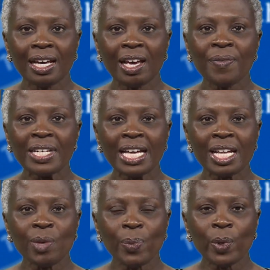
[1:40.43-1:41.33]
If at
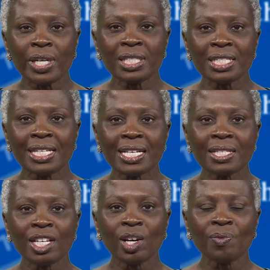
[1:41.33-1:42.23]
any point
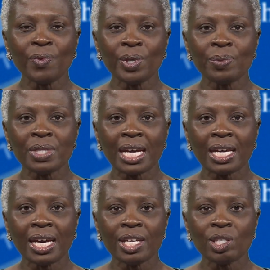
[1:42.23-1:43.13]
testing confirms a
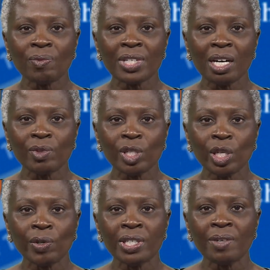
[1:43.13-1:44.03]
case of novel
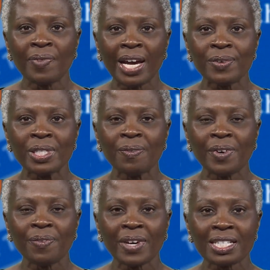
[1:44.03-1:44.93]
coronavirus in
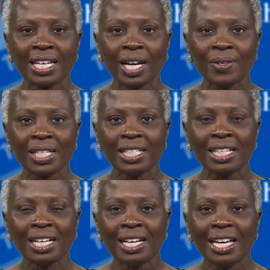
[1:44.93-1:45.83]
Fairfax County,
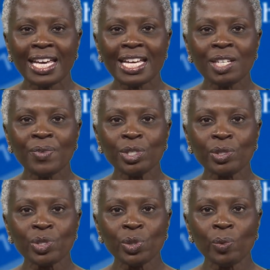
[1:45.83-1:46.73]

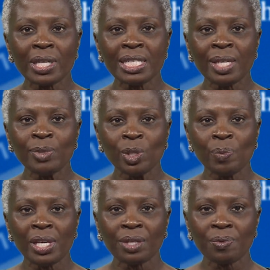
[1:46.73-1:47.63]
individuals who are deemed to
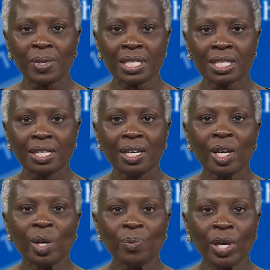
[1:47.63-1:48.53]
be at risk
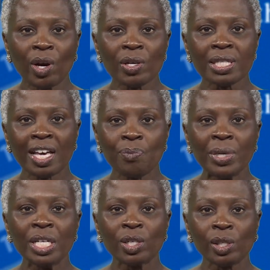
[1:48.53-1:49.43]
because they have
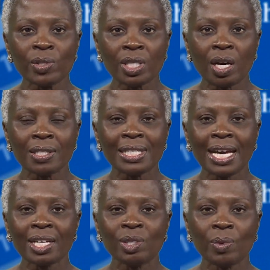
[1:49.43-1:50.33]
been in close
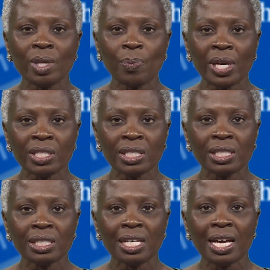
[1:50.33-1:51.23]
contact with the
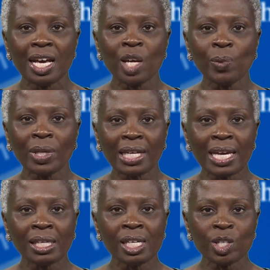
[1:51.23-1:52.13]
patient and were
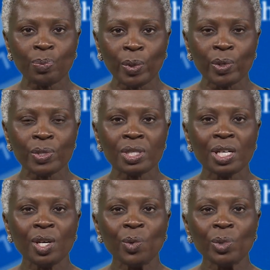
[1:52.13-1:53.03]
likely exposed
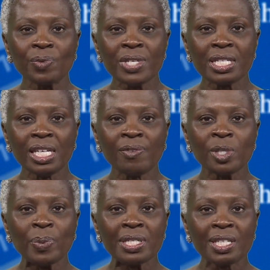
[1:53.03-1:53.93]
will receive
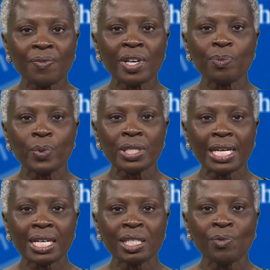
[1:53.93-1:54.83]
specific
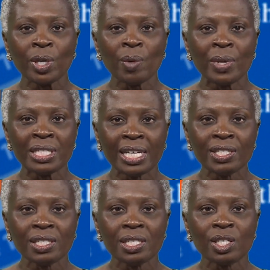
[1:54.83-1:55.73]
protective
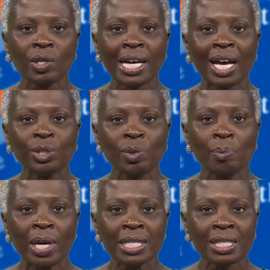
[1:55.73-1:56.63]
recommendations on how to
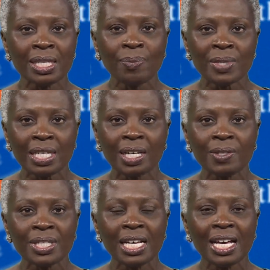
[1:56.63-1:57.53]
monitor
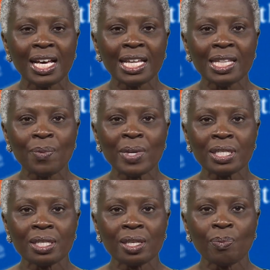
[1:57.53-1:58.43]
themselves and limit
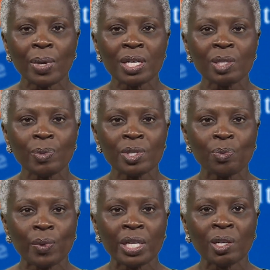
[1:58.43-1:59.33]
the possible
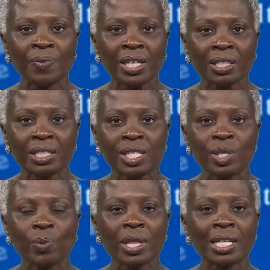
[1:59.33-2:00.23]
spread of
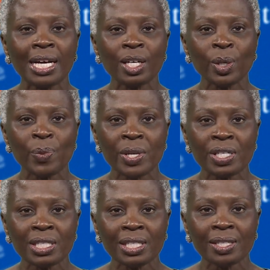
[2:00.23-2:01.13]
illness within our
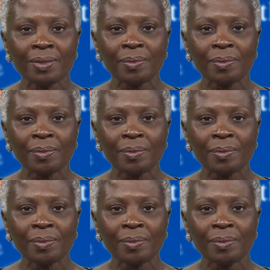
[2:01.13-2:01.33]
community.